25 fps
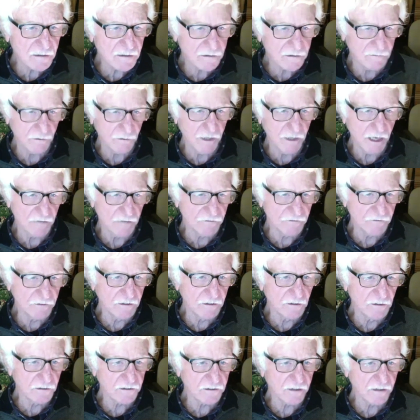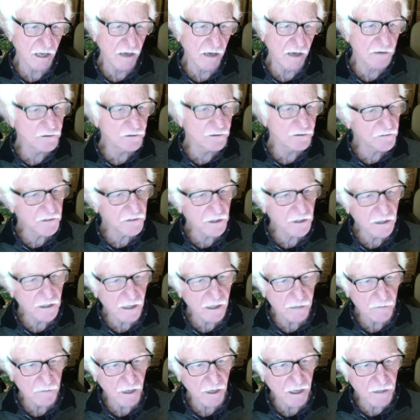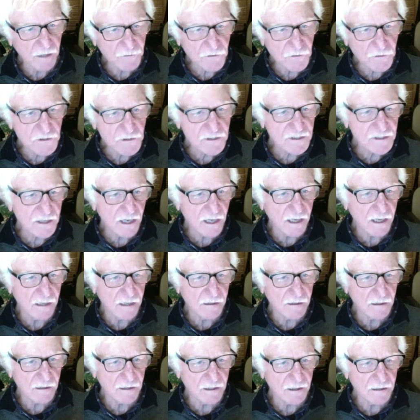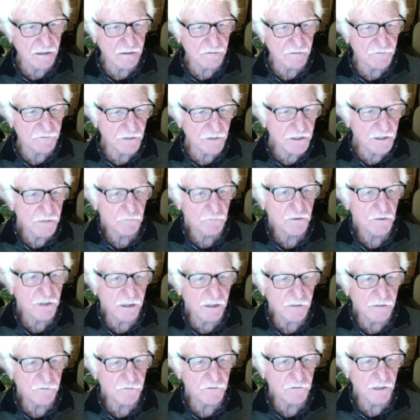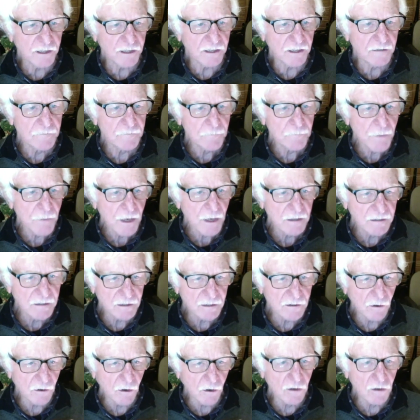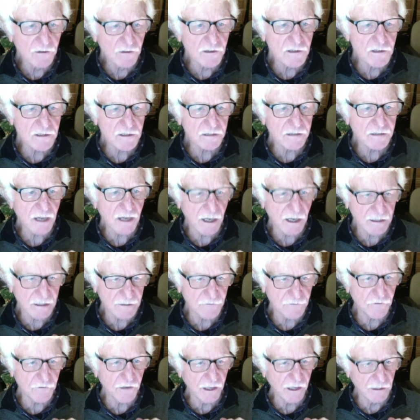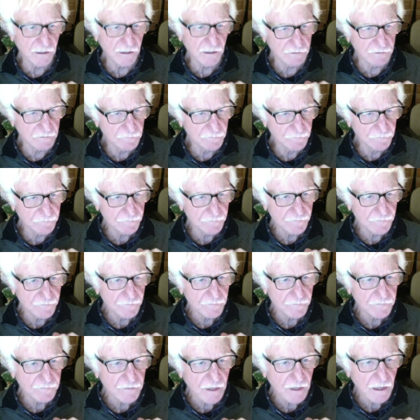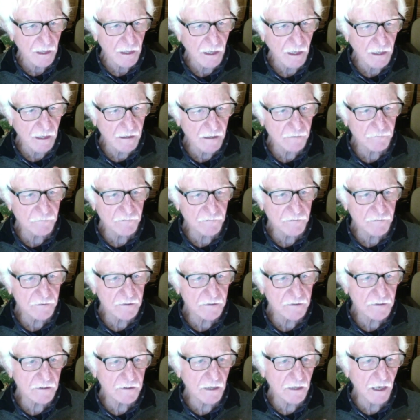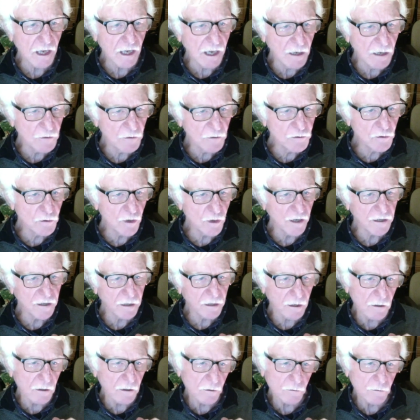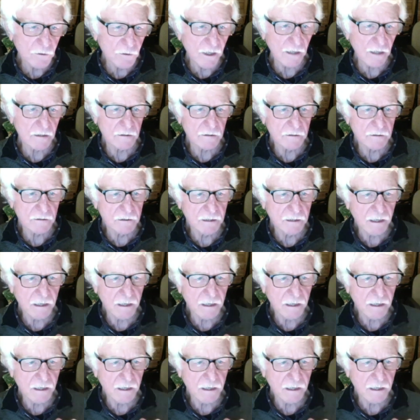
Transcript: we haven't got a lot of time, I have to say very briefly that all those attacks failed. How do I know? Well, the